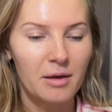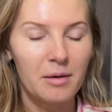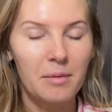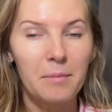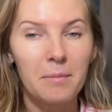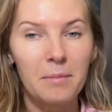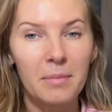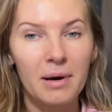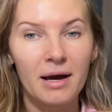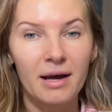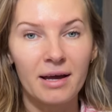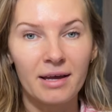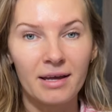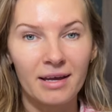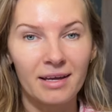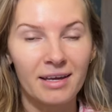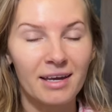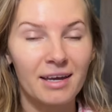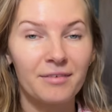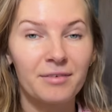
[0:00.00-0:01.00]
my,
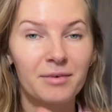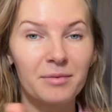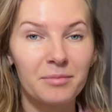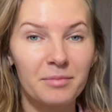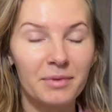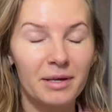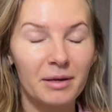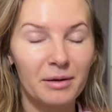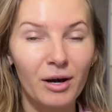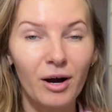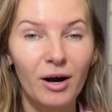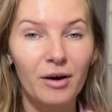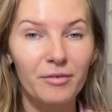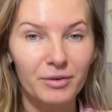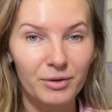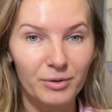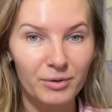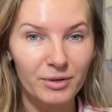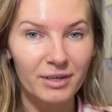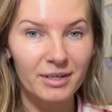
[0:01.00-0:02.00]
I gave him like
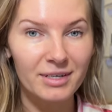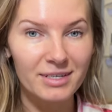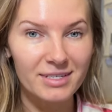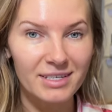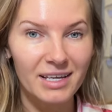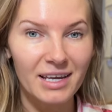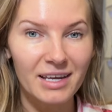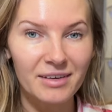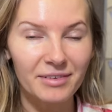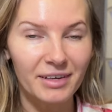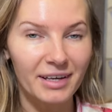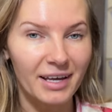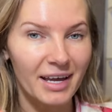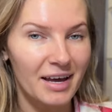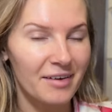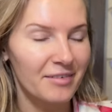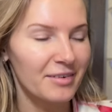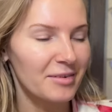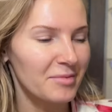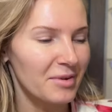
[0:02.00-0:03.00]
coffee order to save, like I
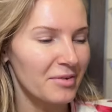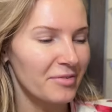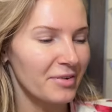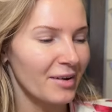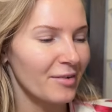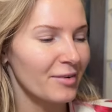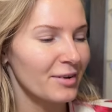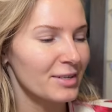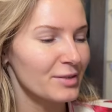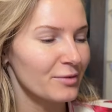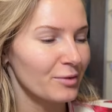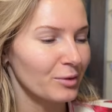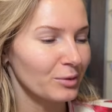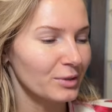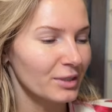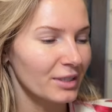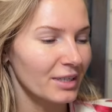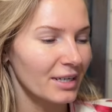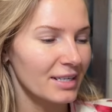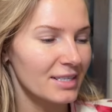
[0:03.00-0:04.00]
have it in my favorites
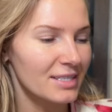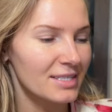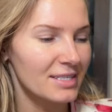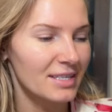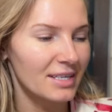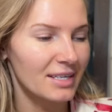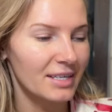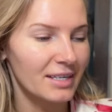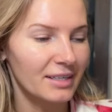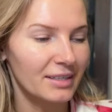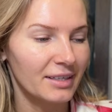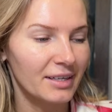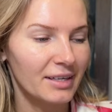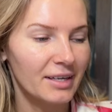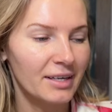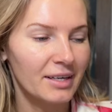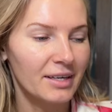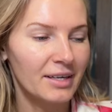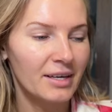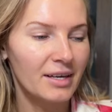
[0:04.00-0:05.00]
folder. It's the
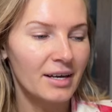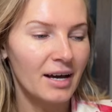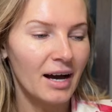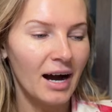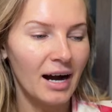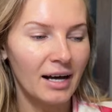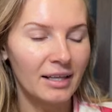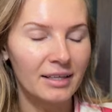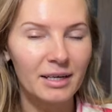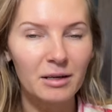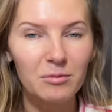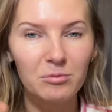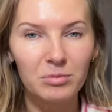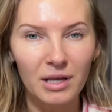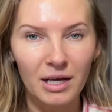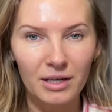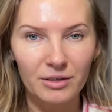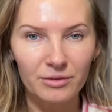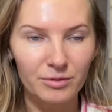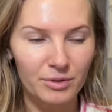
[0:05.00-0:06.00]
holiday
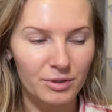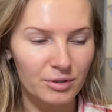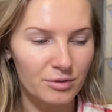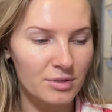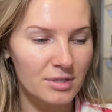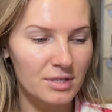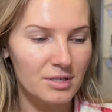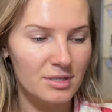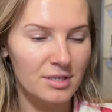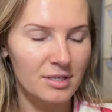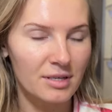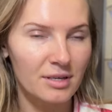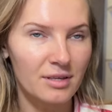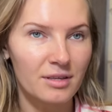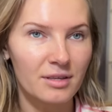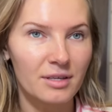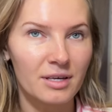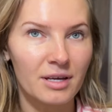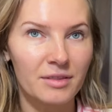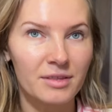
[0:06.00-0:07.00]
blonde roast.
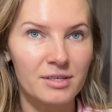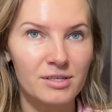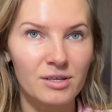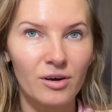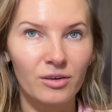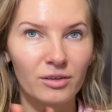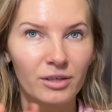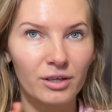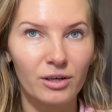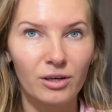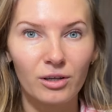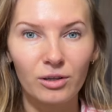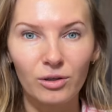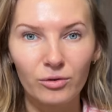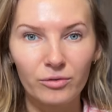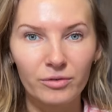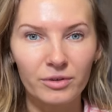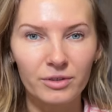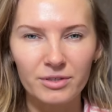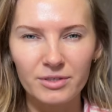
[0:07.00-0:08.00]
It's called a
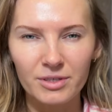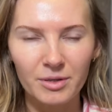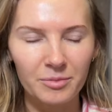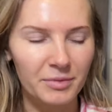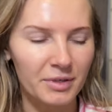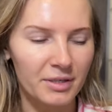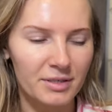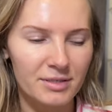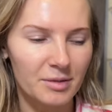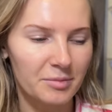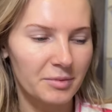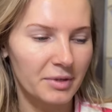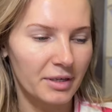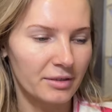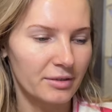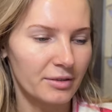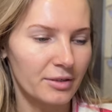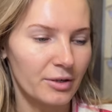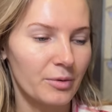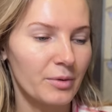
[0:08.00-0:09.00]
clover or something, something, I
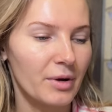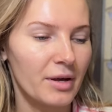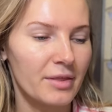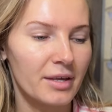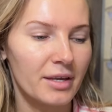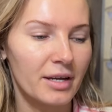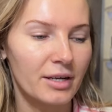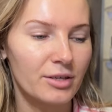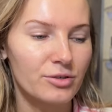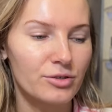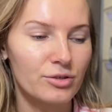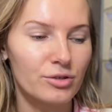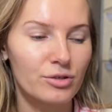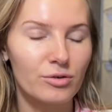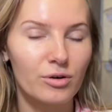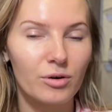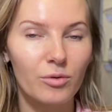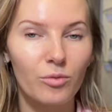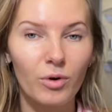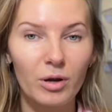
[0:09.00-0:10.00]
don't know. And then I do
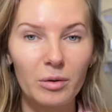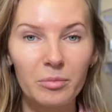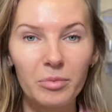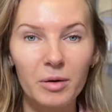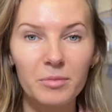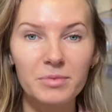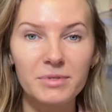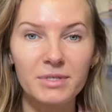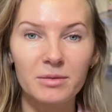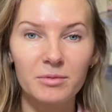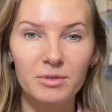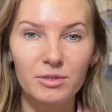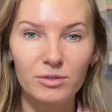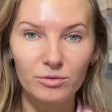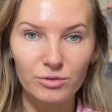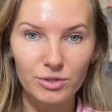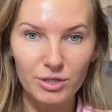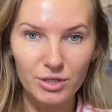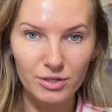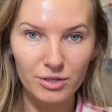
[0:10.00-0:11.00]
one pump cinnamon
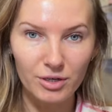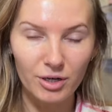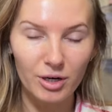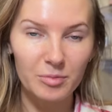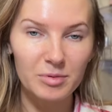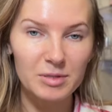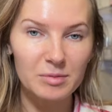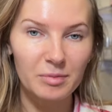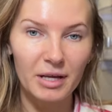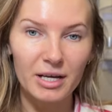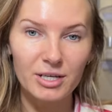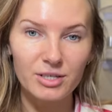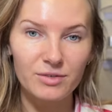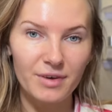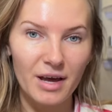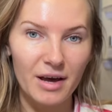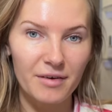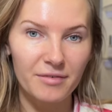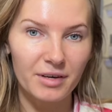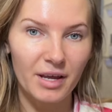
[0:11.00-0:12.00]
dolce syrup, a splash of
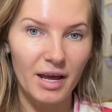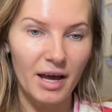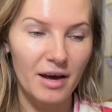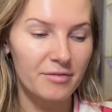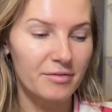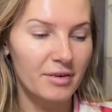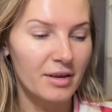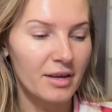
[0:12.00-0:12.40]
half and half,